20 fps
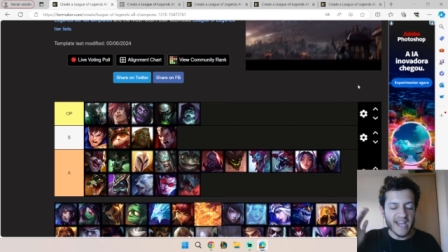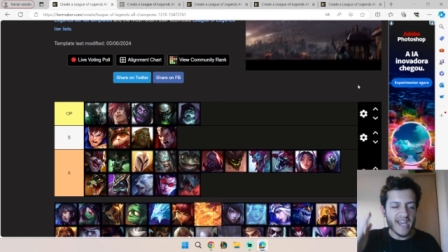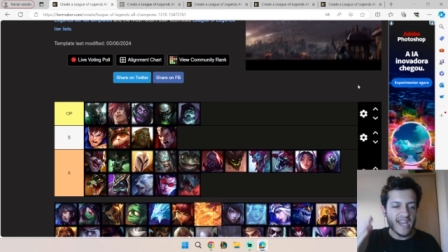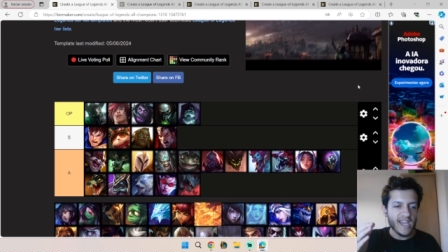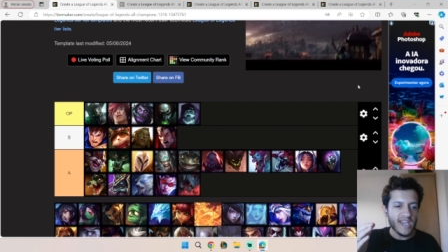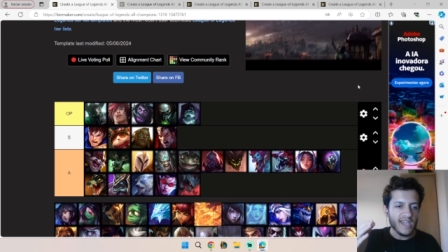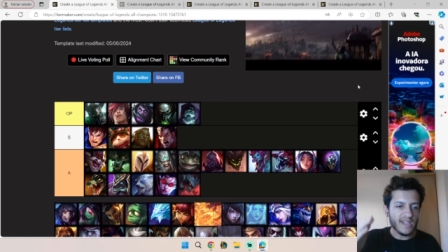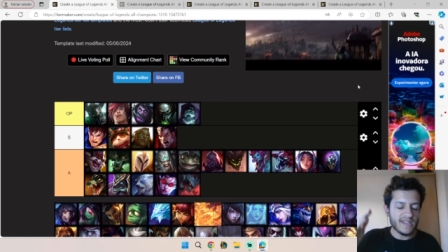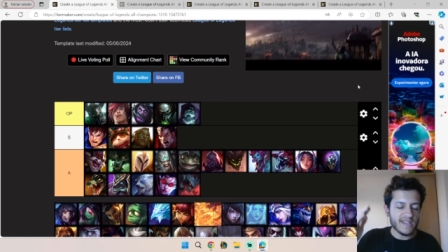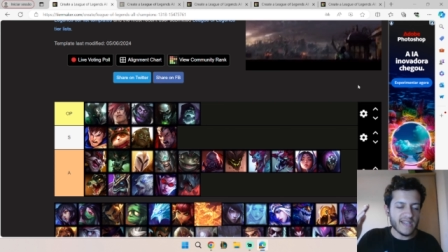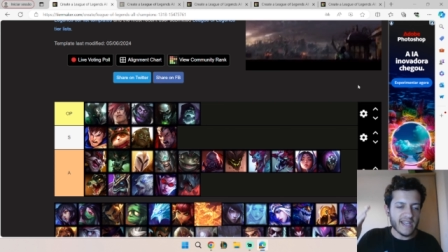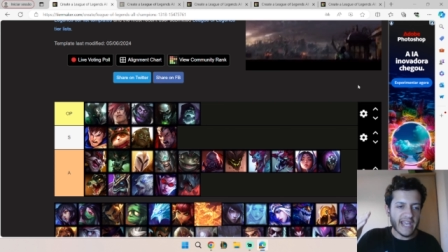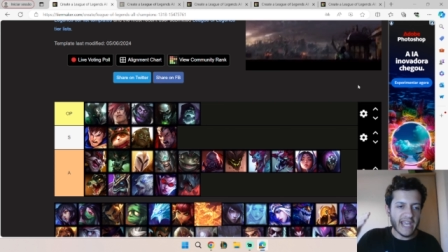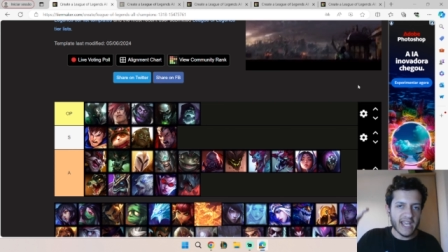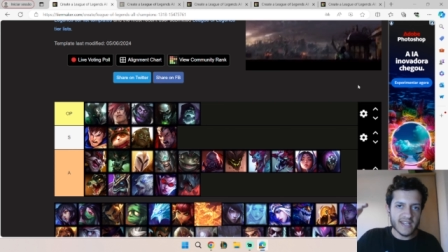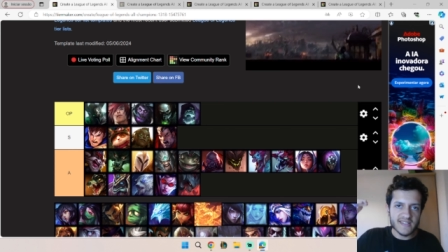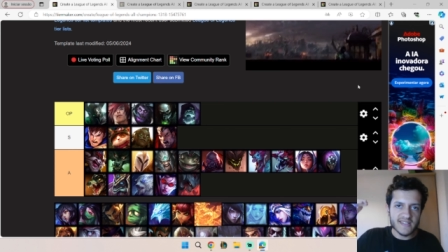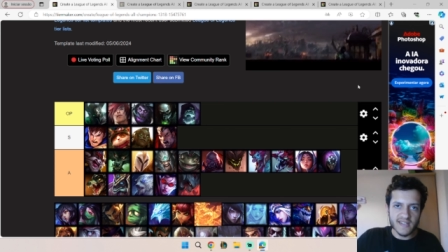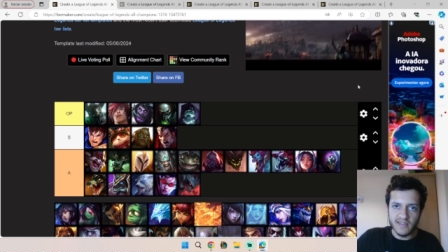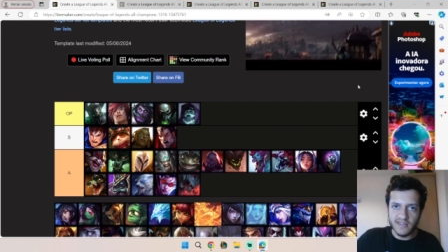a the
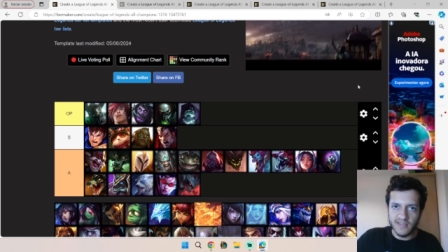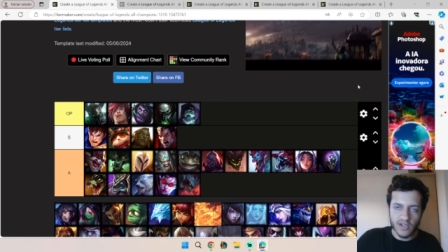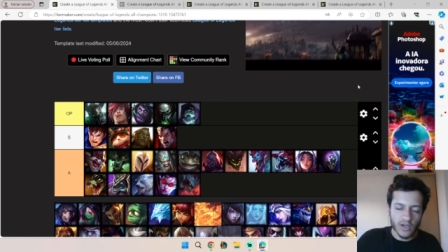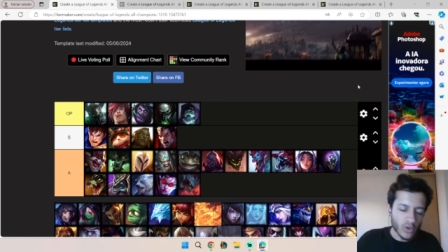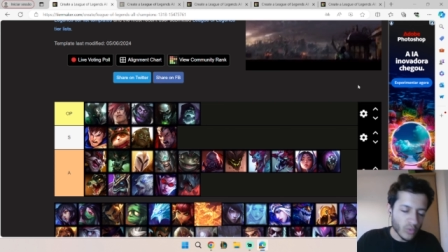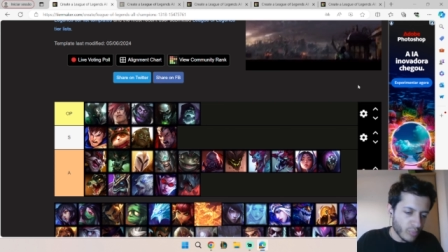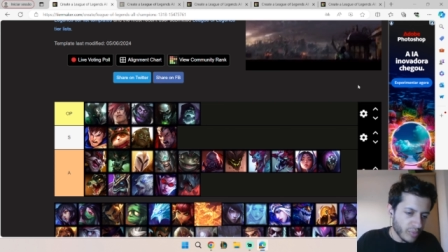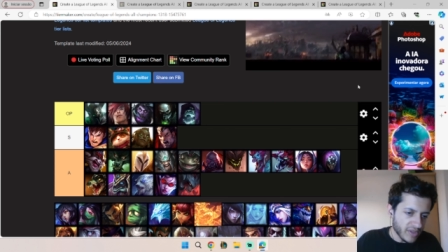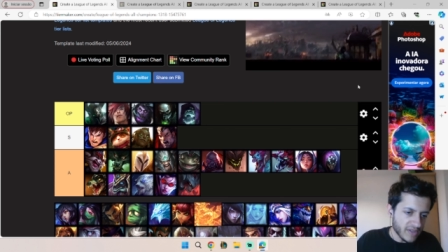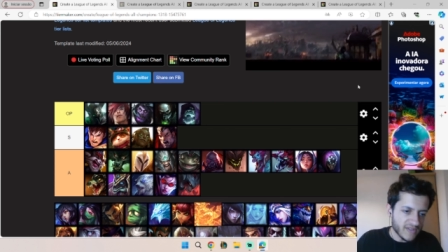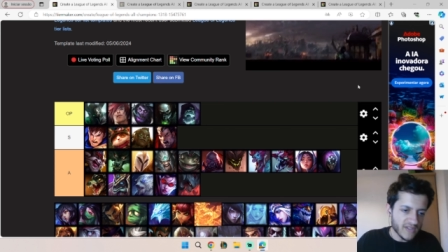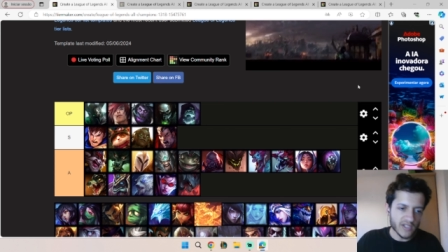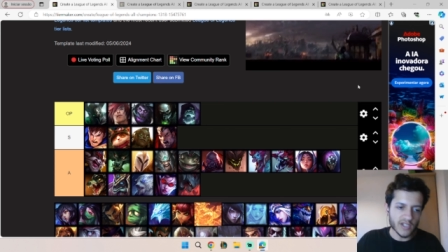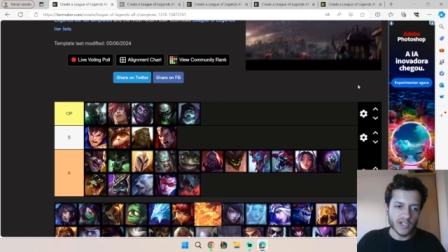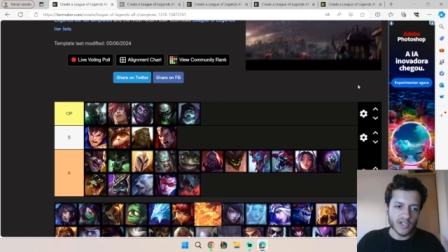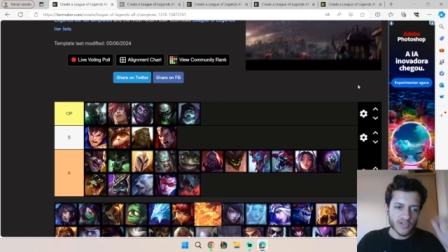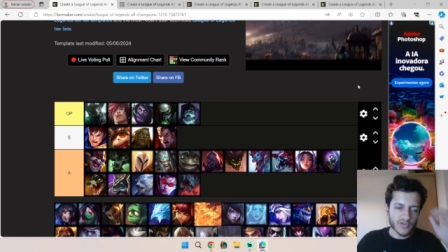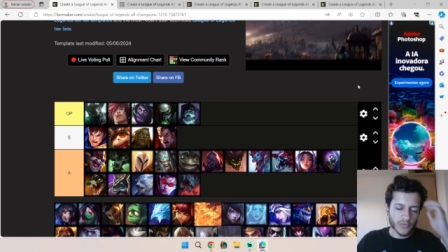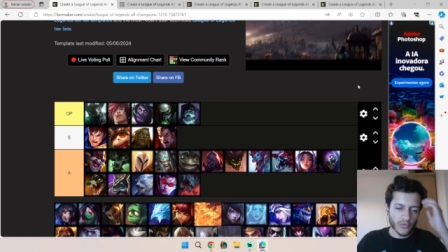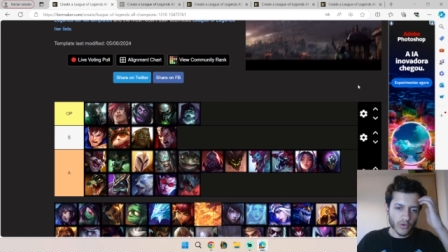s and the op
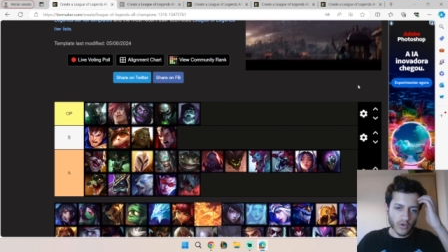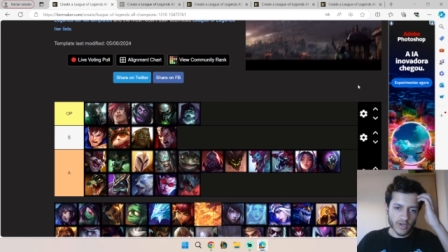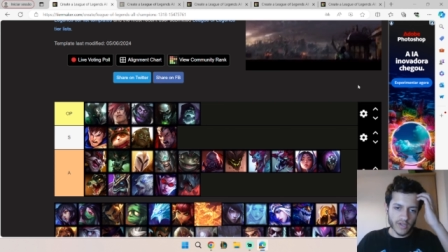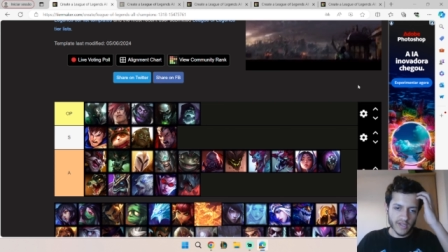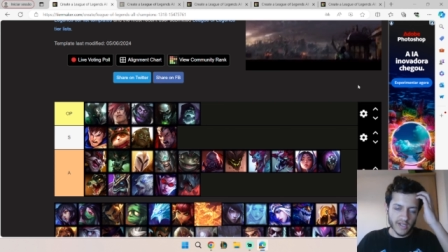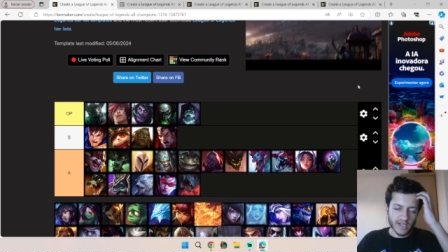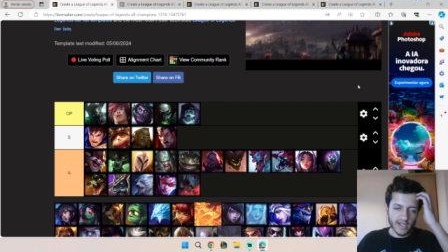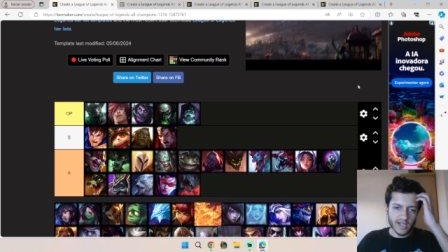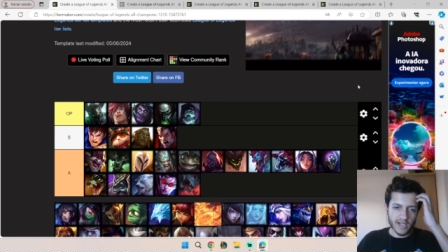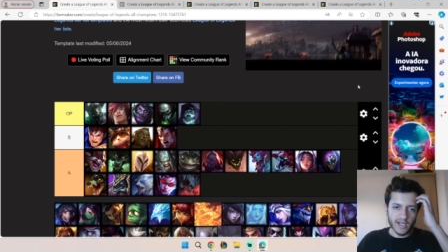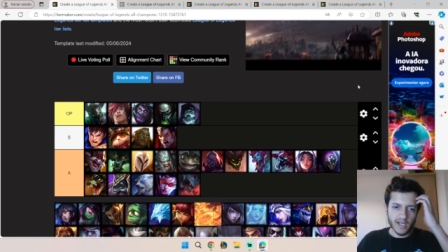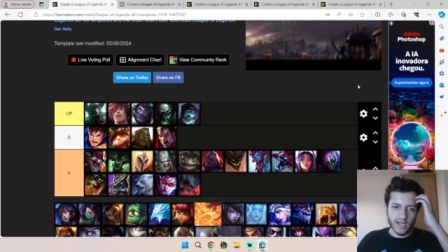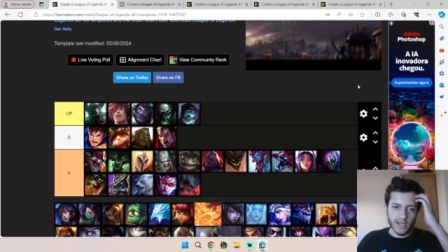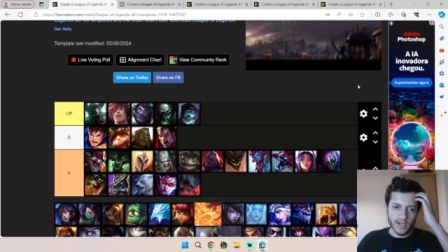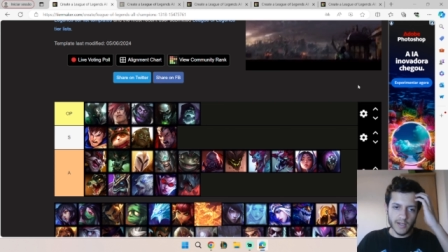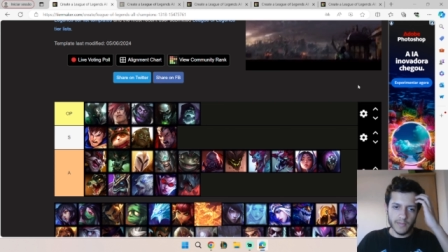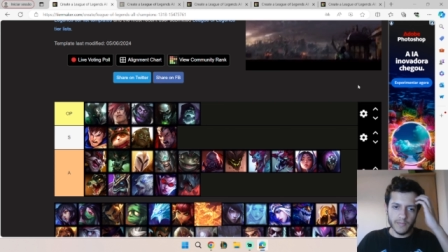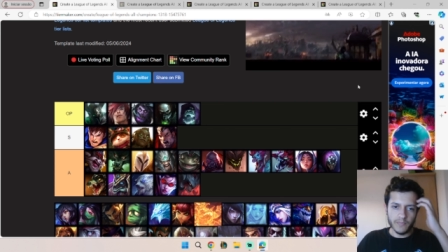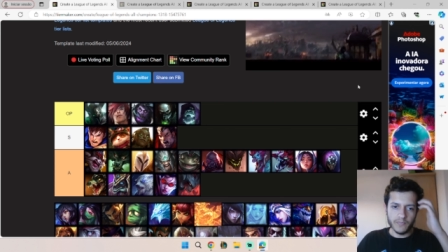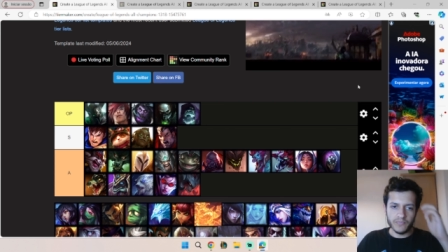tiers for
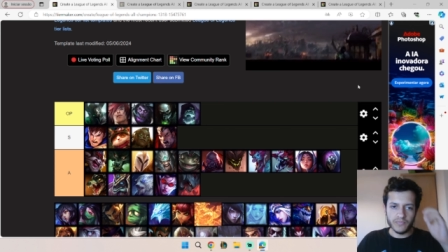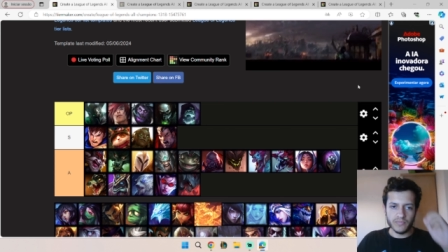the